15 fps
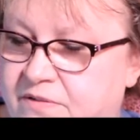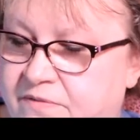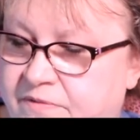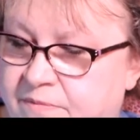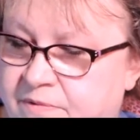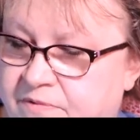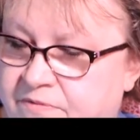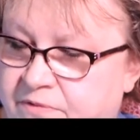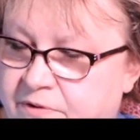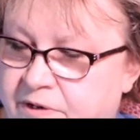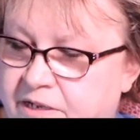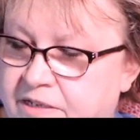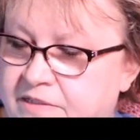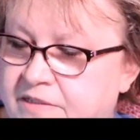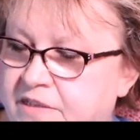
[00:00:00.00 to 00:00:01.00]
two from the
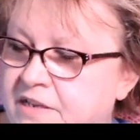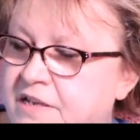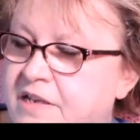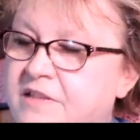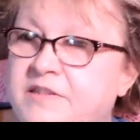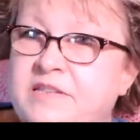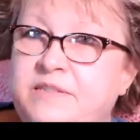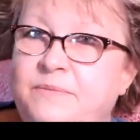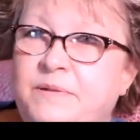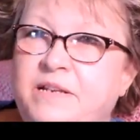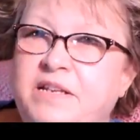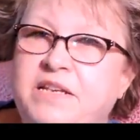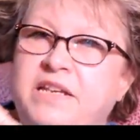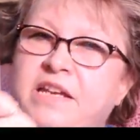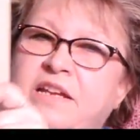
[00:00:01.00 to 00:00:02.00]
40s. This
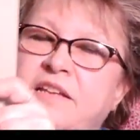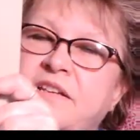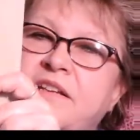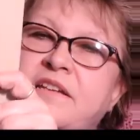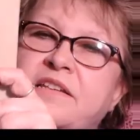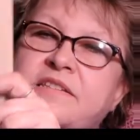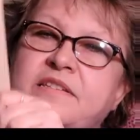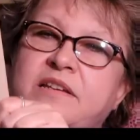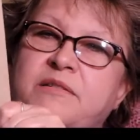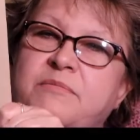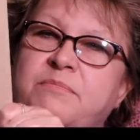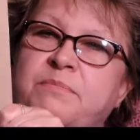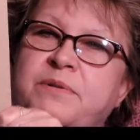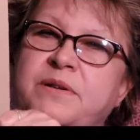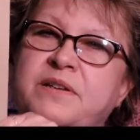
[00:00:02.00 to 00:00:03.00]
one again is
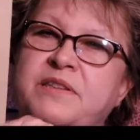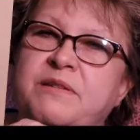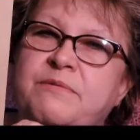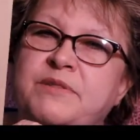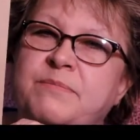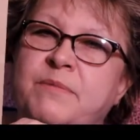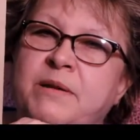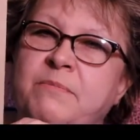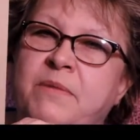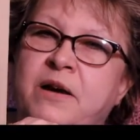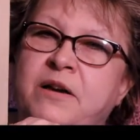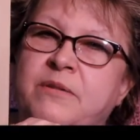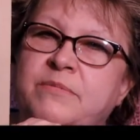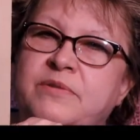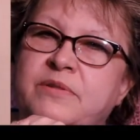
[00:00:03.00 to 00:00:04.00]
a book that was my
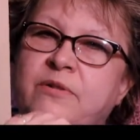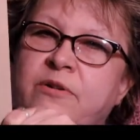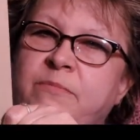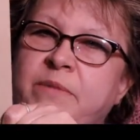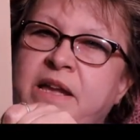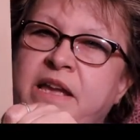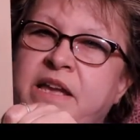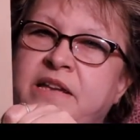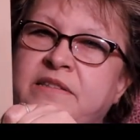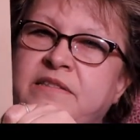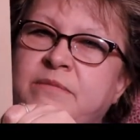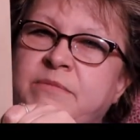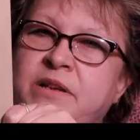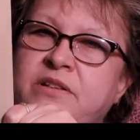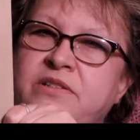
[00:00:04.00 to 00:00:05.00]
mom's or my
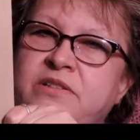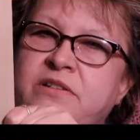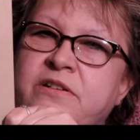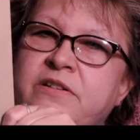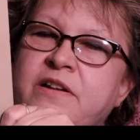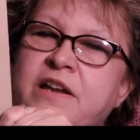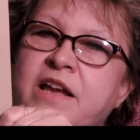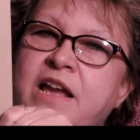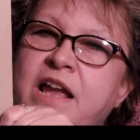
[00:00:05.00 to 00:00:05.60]
aunt's, I'm not sure,